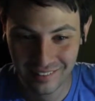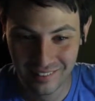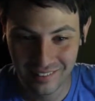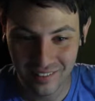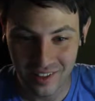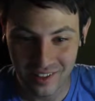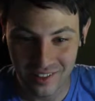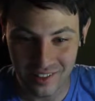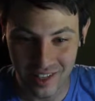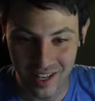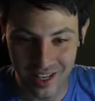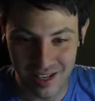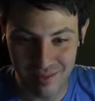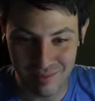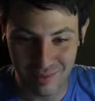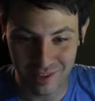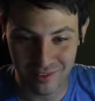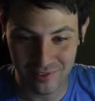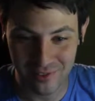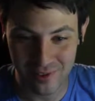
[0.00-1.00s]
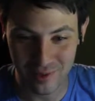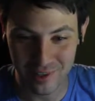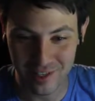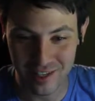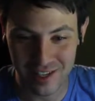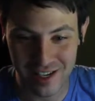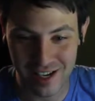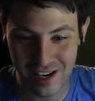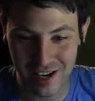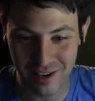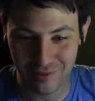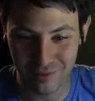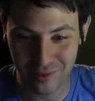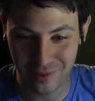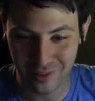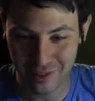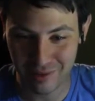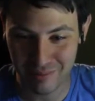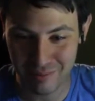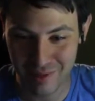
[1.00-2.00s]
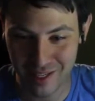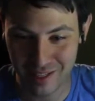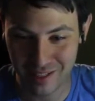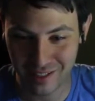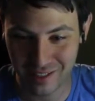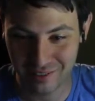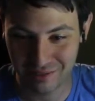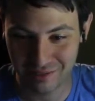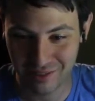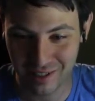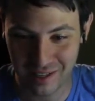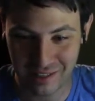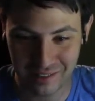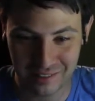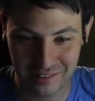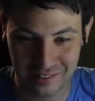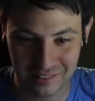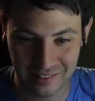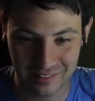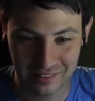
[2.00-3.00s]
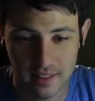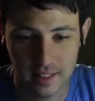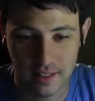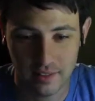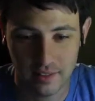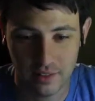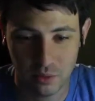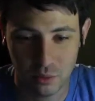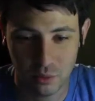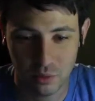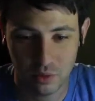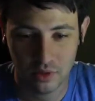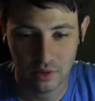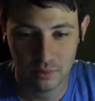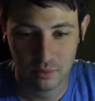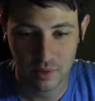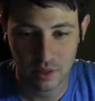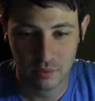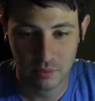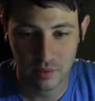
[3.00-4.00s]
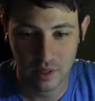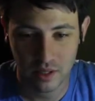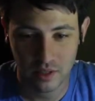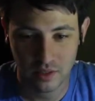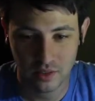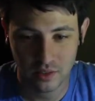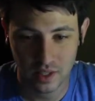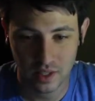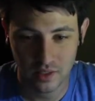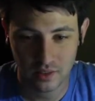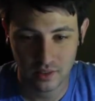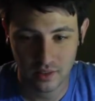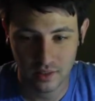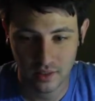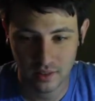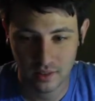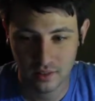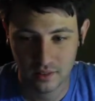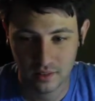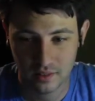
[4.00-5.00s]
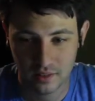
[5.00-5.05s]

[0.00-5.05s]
Where's Eddie Murphy when you need him for comedic effect? At the worst Mike Myers accent.